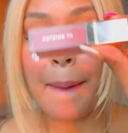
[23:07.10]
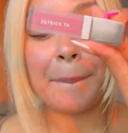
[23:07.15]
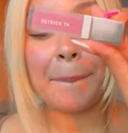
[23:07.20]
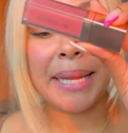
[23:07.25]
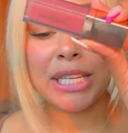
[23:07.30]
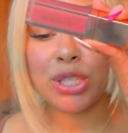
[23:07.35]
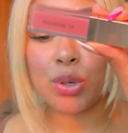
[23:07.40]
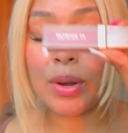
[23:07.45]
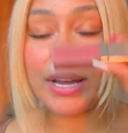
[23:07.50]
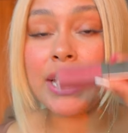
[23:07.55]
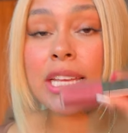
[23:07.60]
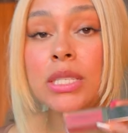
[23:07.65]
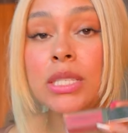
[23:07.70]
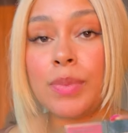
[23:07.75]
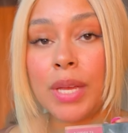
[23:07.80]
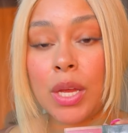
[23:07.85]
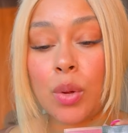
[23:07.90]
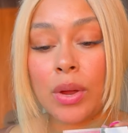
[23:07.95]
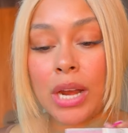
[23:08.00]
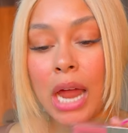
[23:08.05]
be doing his
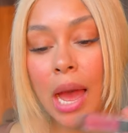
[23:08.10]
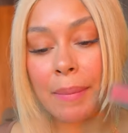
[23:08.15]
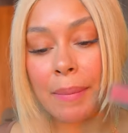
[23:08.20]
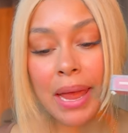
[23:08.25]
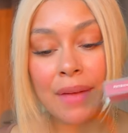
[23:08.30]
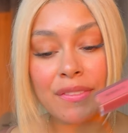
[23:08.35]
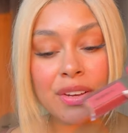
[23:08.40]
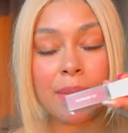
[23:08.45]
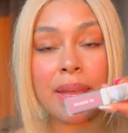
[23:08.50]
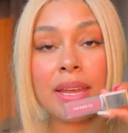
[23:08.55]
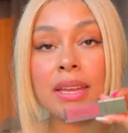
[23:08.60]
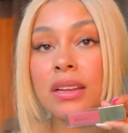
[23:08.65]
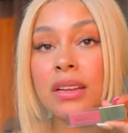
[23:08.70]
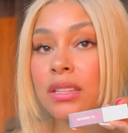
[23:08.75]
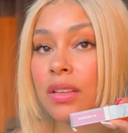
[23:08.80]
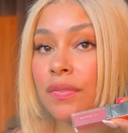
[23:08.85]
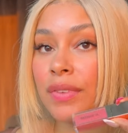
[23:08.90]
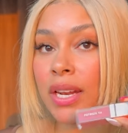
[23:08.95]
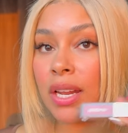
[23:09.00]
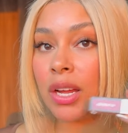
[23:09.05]
big one. i might have to make another
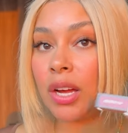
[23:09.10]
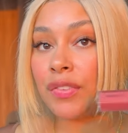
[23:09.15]
video.